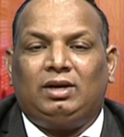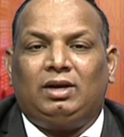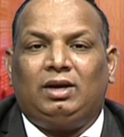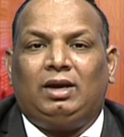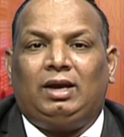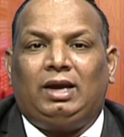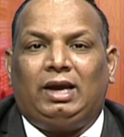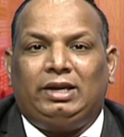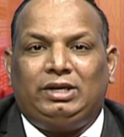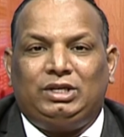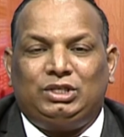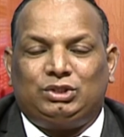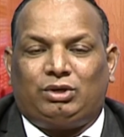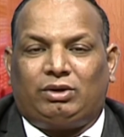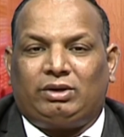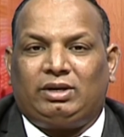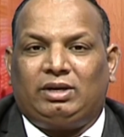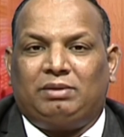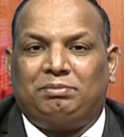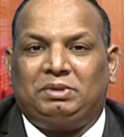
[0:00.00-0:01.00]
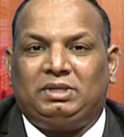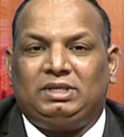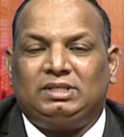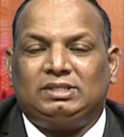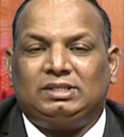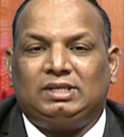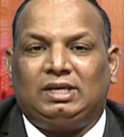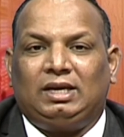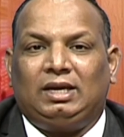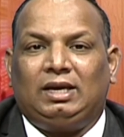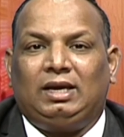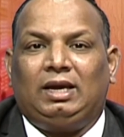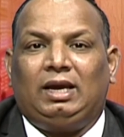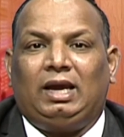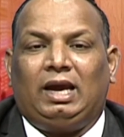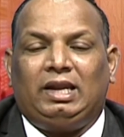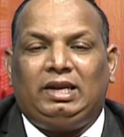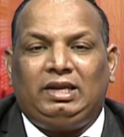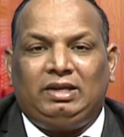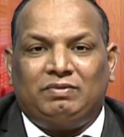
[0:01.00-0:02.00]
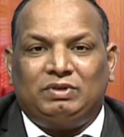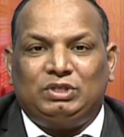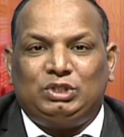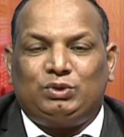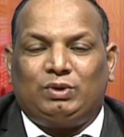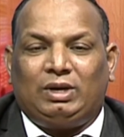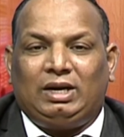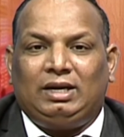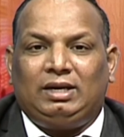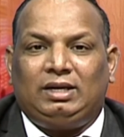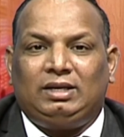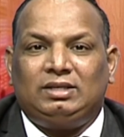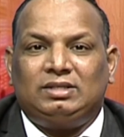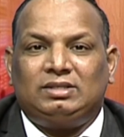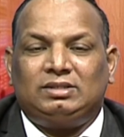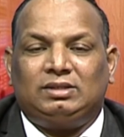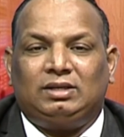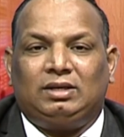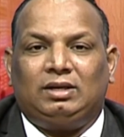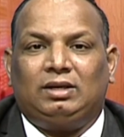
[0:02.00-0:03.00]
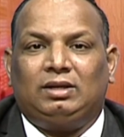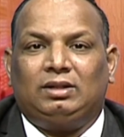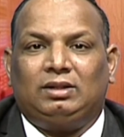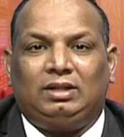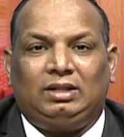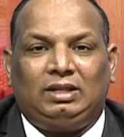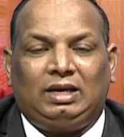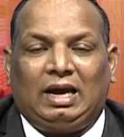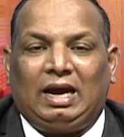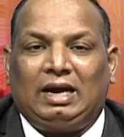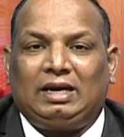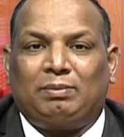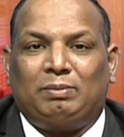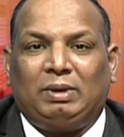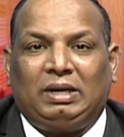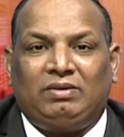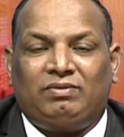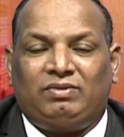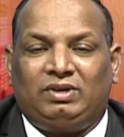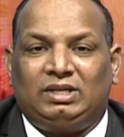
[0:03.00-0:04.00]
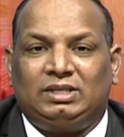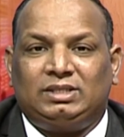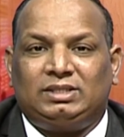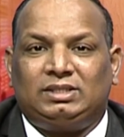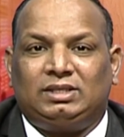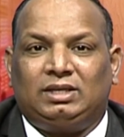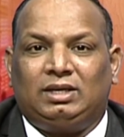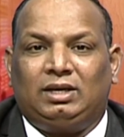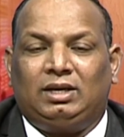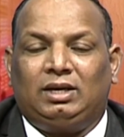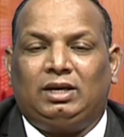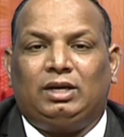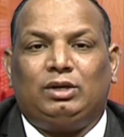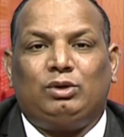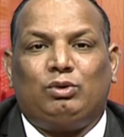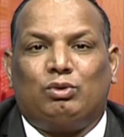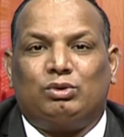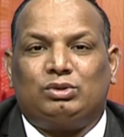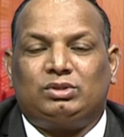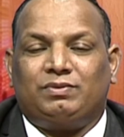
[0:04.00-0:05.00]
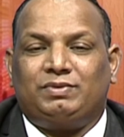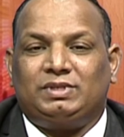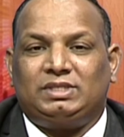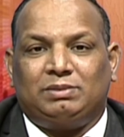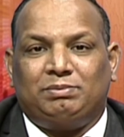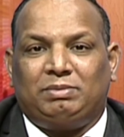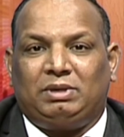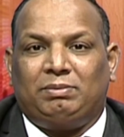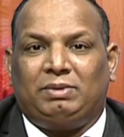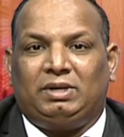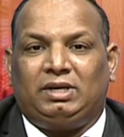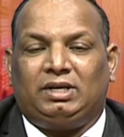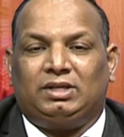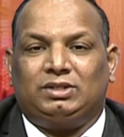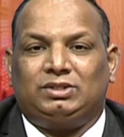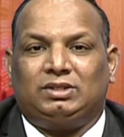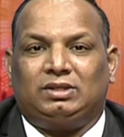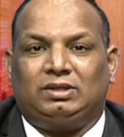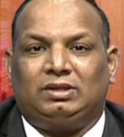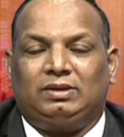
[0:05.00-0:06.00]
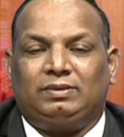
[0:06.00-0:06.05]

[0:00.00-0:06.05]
any shortcomings, any eventualities that the Act might face in course of its implementation.